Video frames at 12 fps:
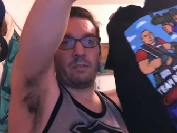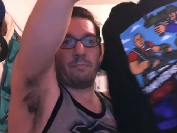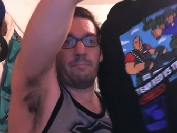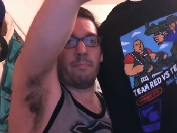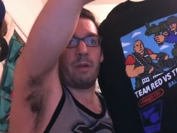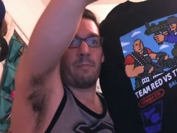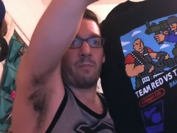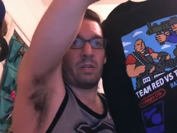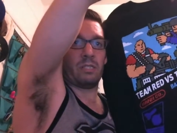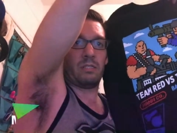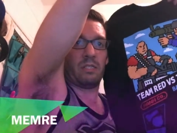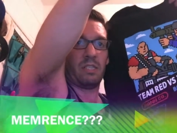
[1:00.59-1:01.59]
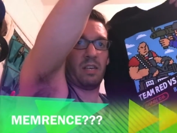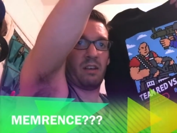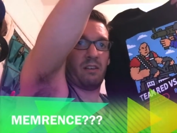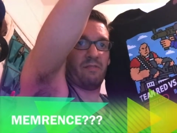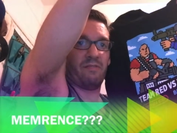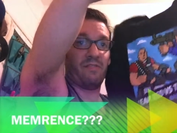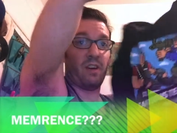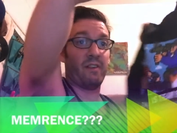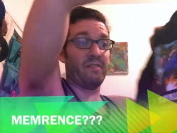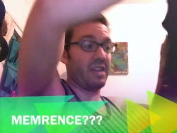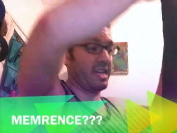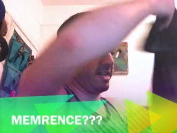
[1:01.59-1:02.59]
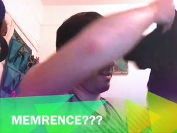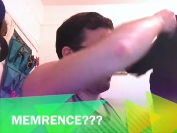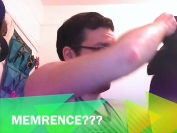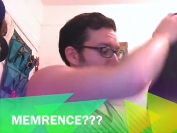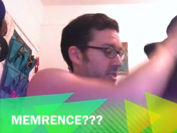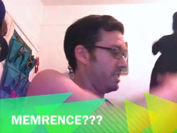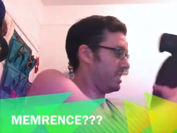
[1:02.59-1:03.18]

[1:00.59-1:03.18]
remembrance of of him.